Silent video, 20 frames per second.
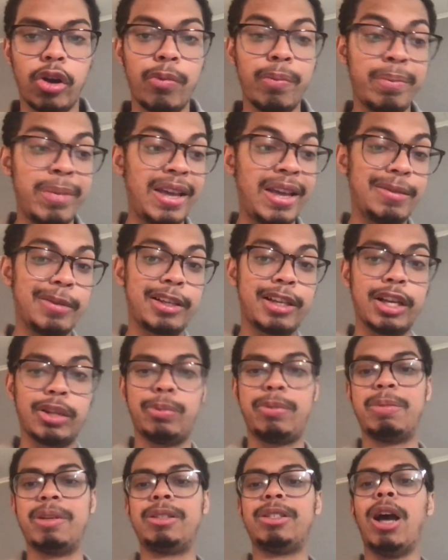mainly because
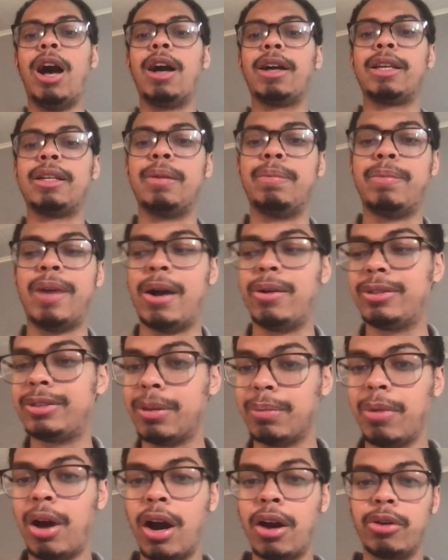we've been talking about
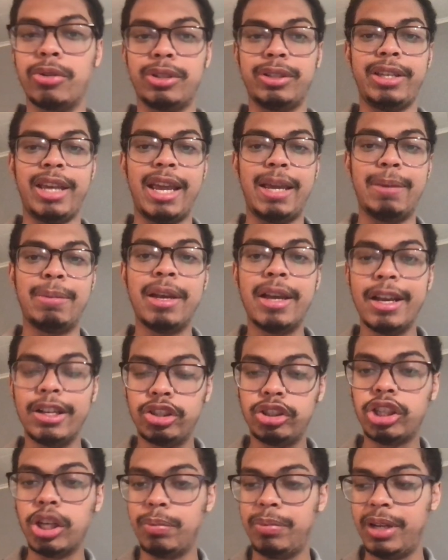tomorrow's game.
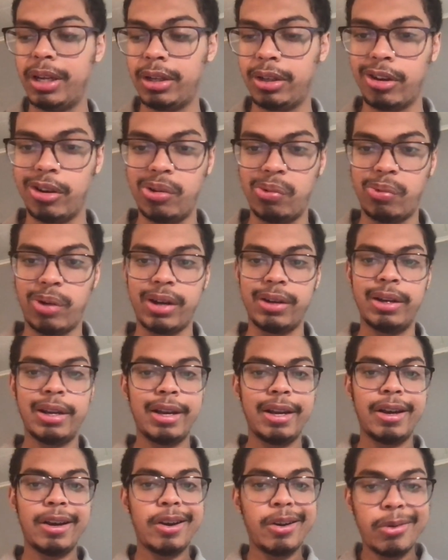Should be a good one.
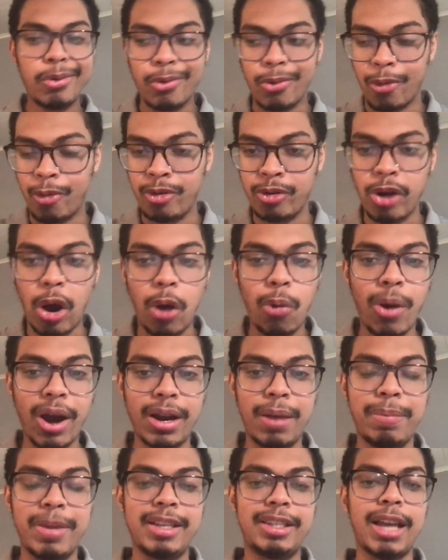We don't want
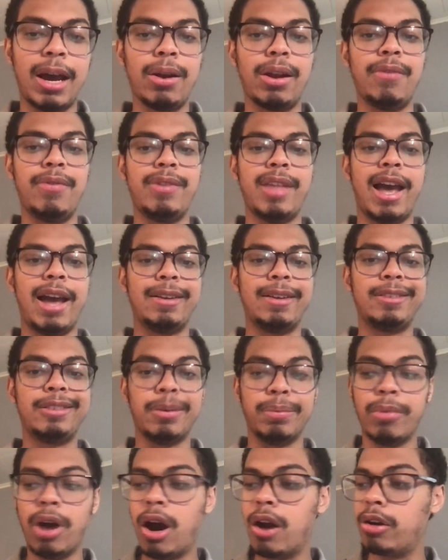to miss out on that.
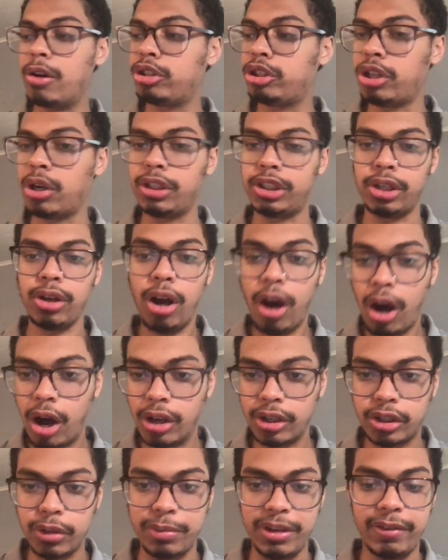Tomorrow's show should
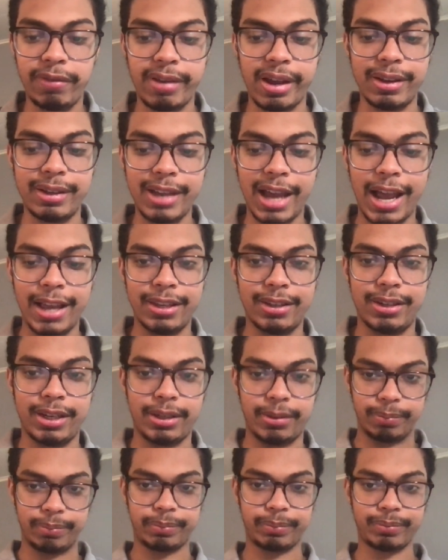also be fantastic.
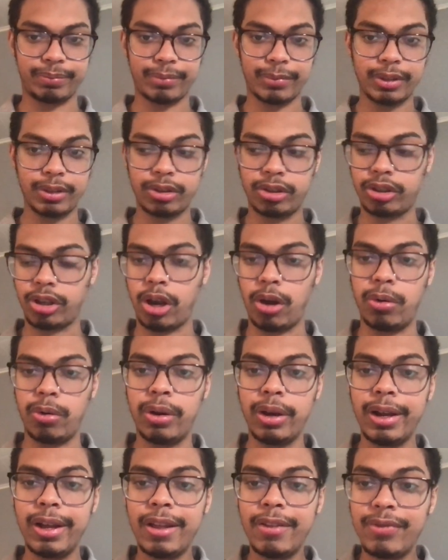So,
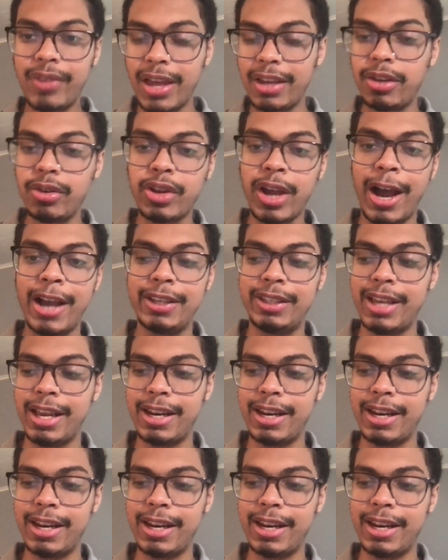thank you guys yet